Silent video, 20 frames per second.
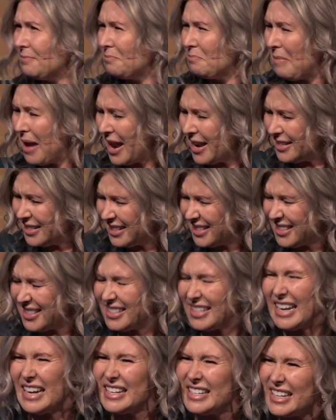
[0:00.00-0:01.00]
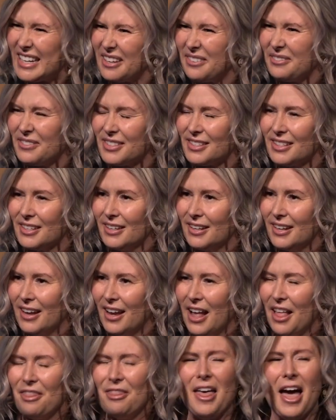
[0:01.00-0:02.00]
made distinctives
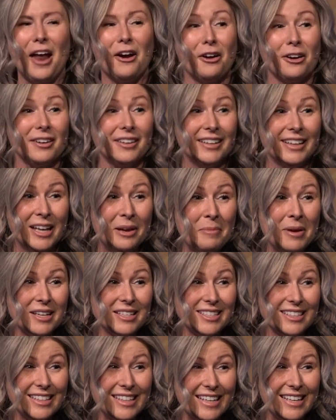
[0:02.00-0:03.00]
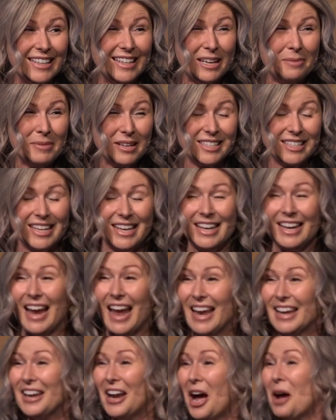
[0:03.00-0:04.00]
that are limiting
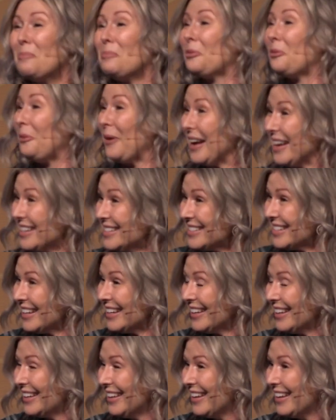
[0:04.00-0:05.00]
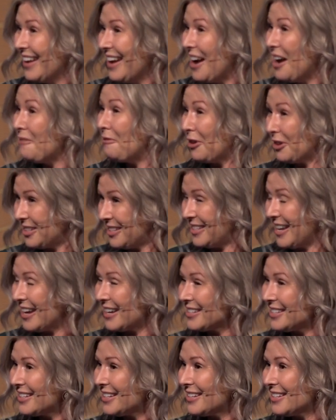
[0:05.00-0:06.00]
and not praising of our
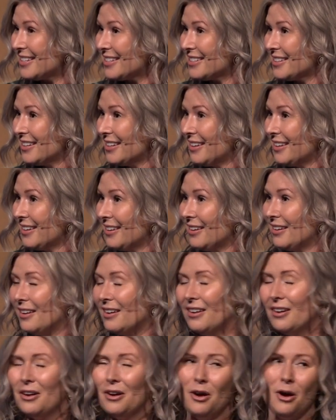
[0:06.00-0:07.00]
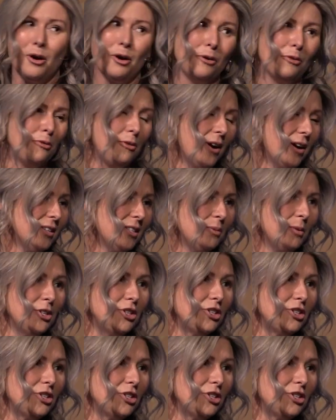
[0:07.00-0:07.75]
sexes, oh, friends,